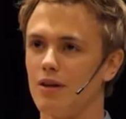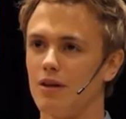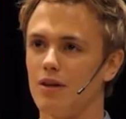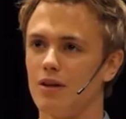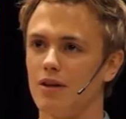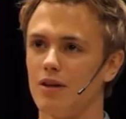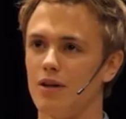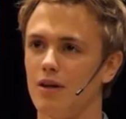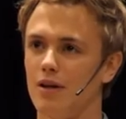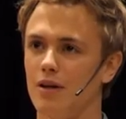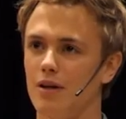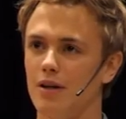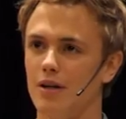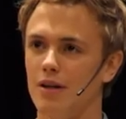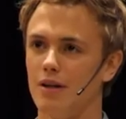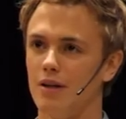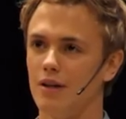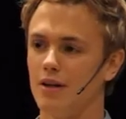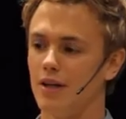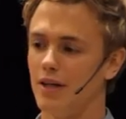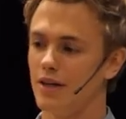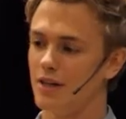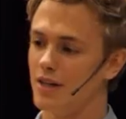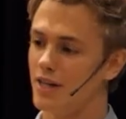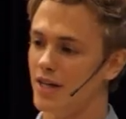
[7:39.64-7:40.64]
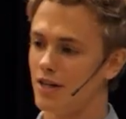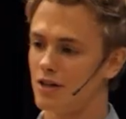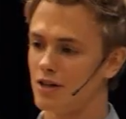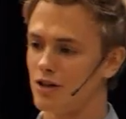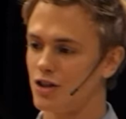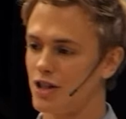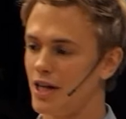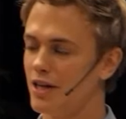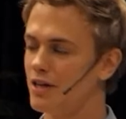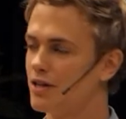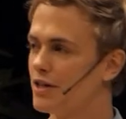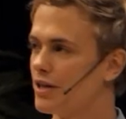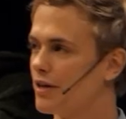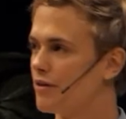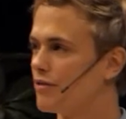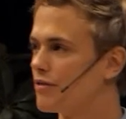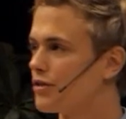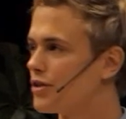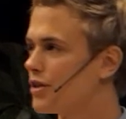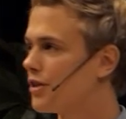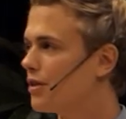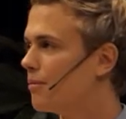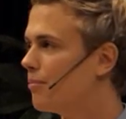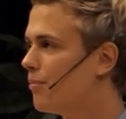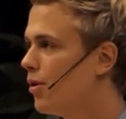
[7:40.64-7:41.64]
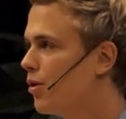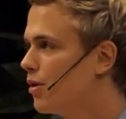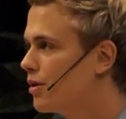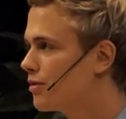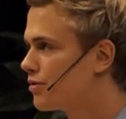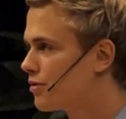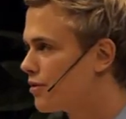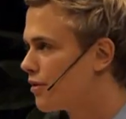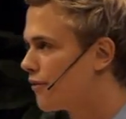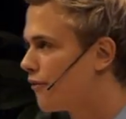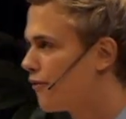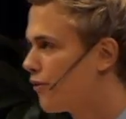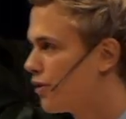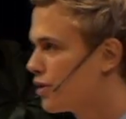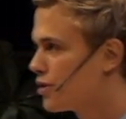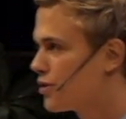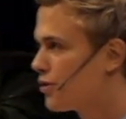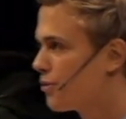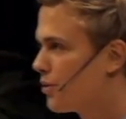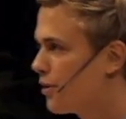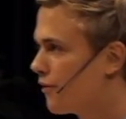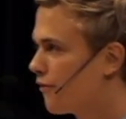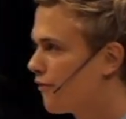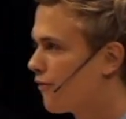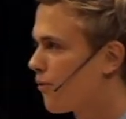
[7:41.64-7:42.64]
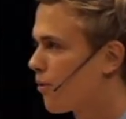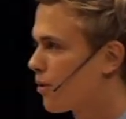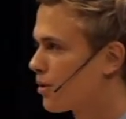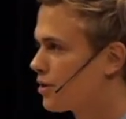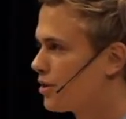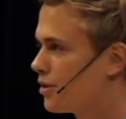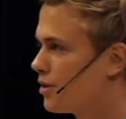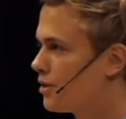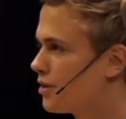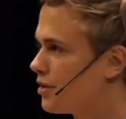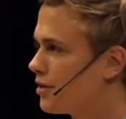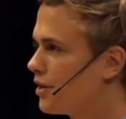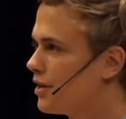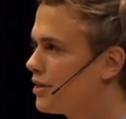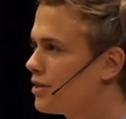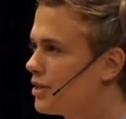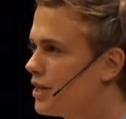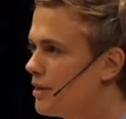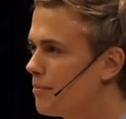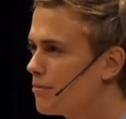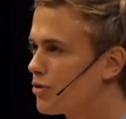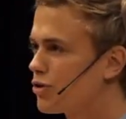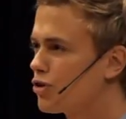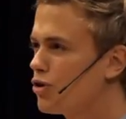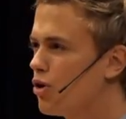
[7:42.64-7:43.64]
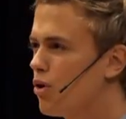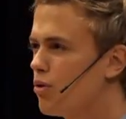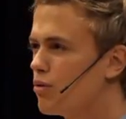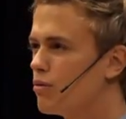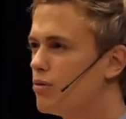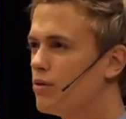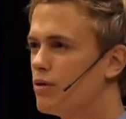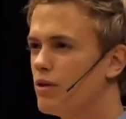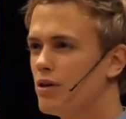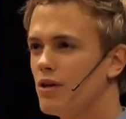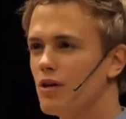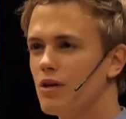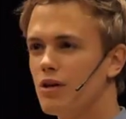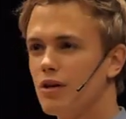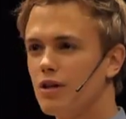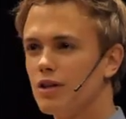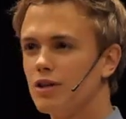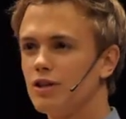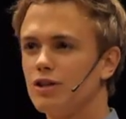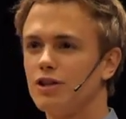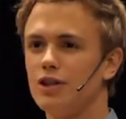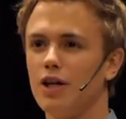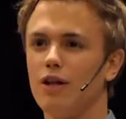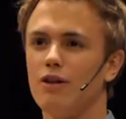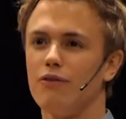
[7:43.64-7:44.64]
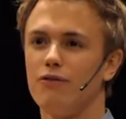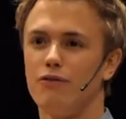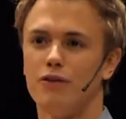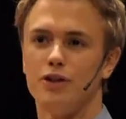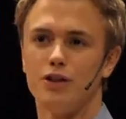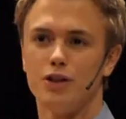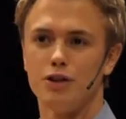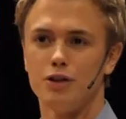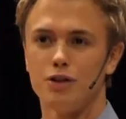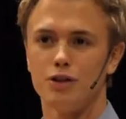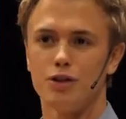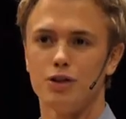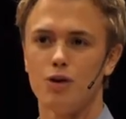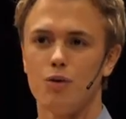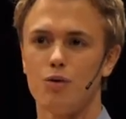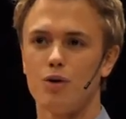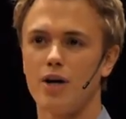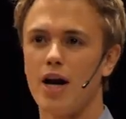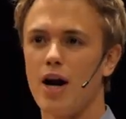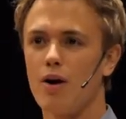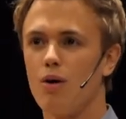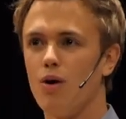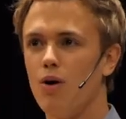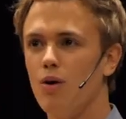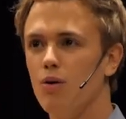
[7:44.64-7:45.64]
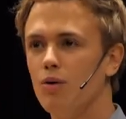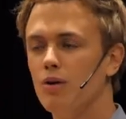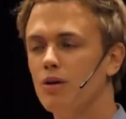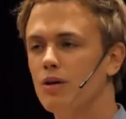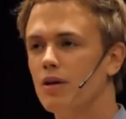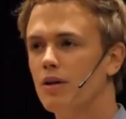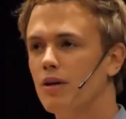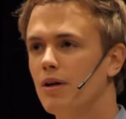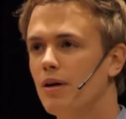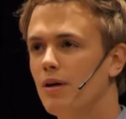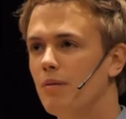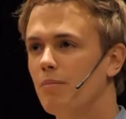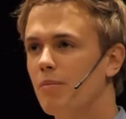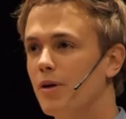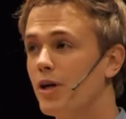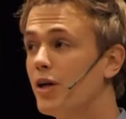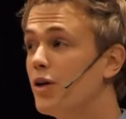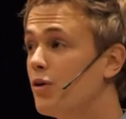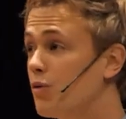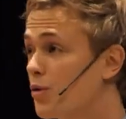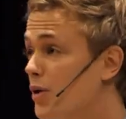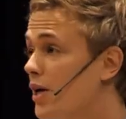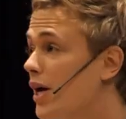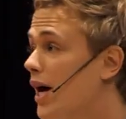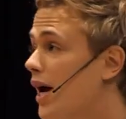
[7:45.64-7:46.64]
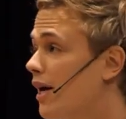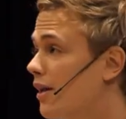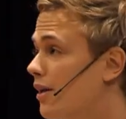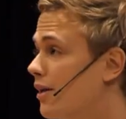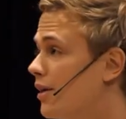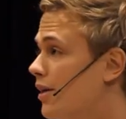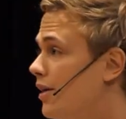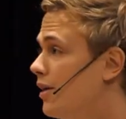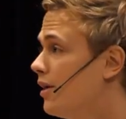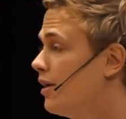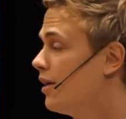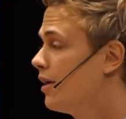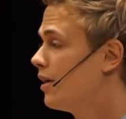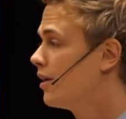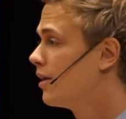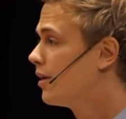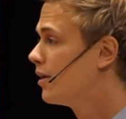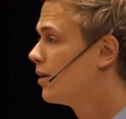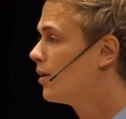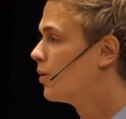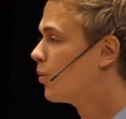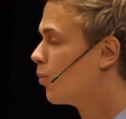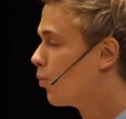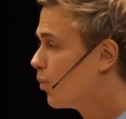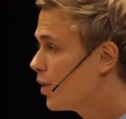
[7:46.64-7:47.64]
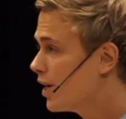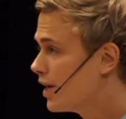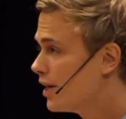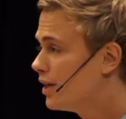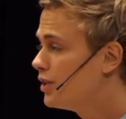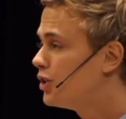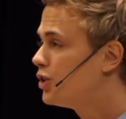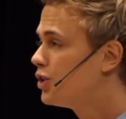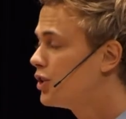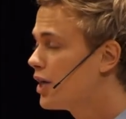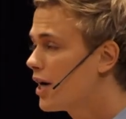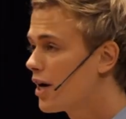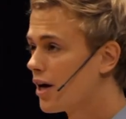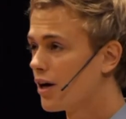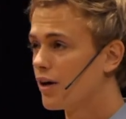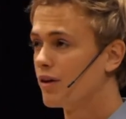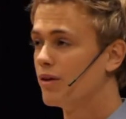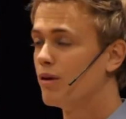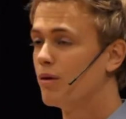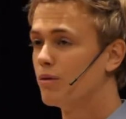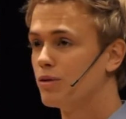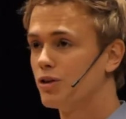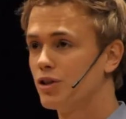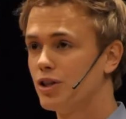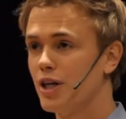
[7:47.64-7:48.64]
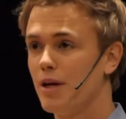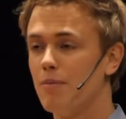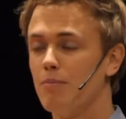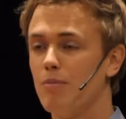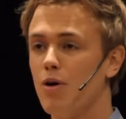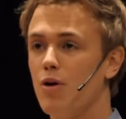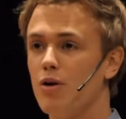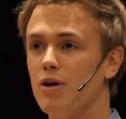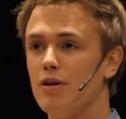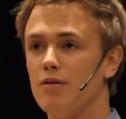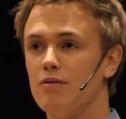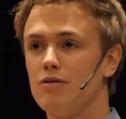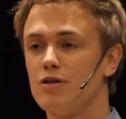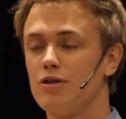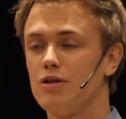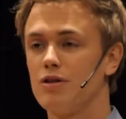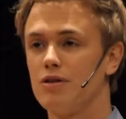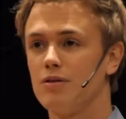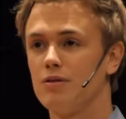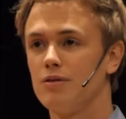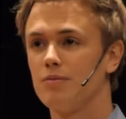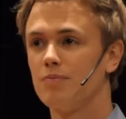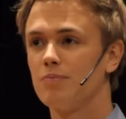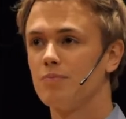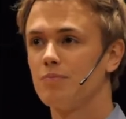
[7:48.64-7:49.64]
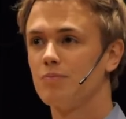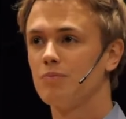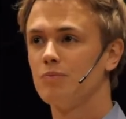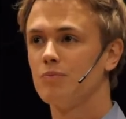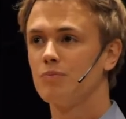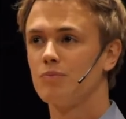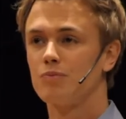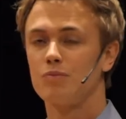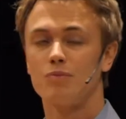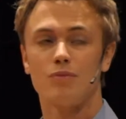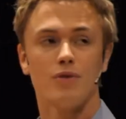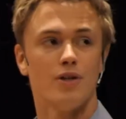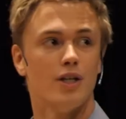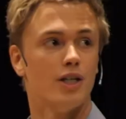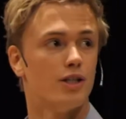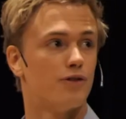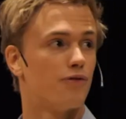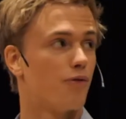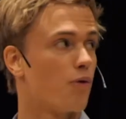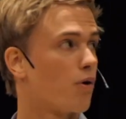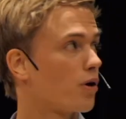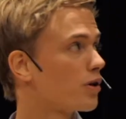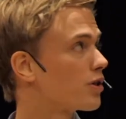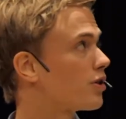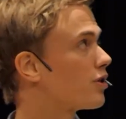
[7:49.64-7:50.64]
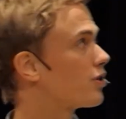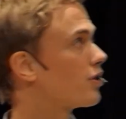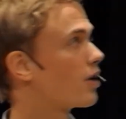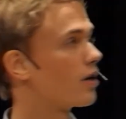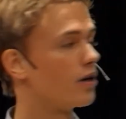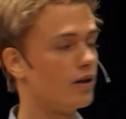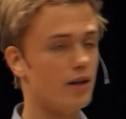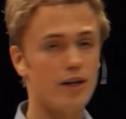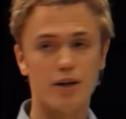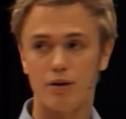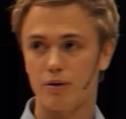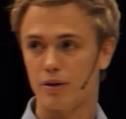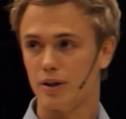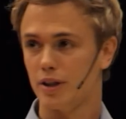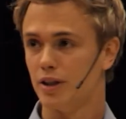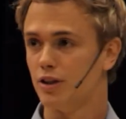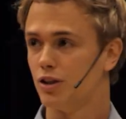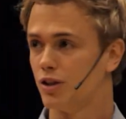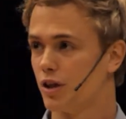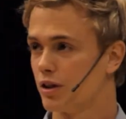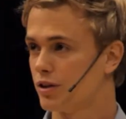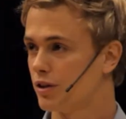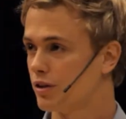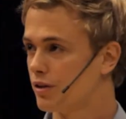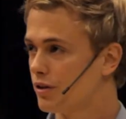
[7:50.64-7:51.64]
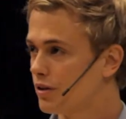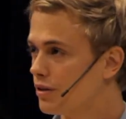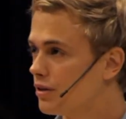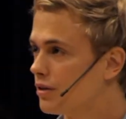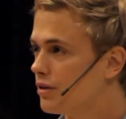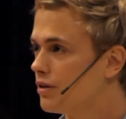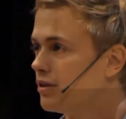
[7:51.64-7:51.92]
the incentives and the motives of the first three forces, they seem so selfish and so narrow. But in reality, we share those same motives. These forces are literally just